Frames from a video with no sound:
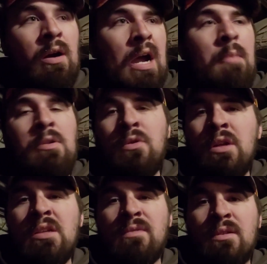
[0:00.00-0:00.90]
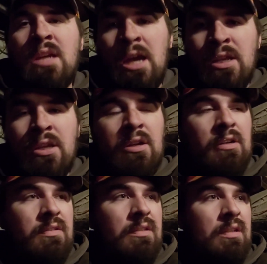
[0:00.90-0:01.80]
I've been doing this for 10
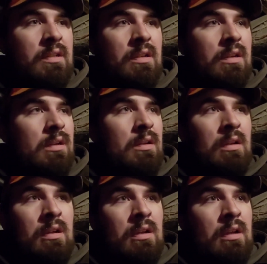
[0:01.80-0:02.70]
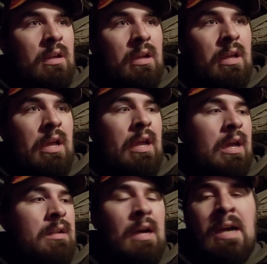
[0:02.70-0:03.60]
years,
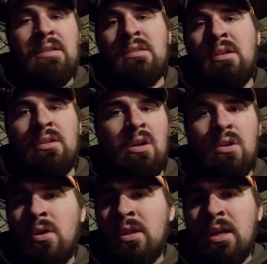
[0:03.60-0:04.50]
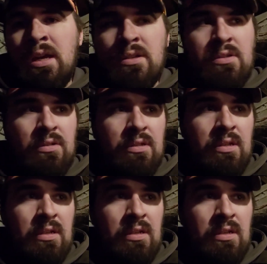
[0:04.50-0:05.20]
and I still don't know the answers.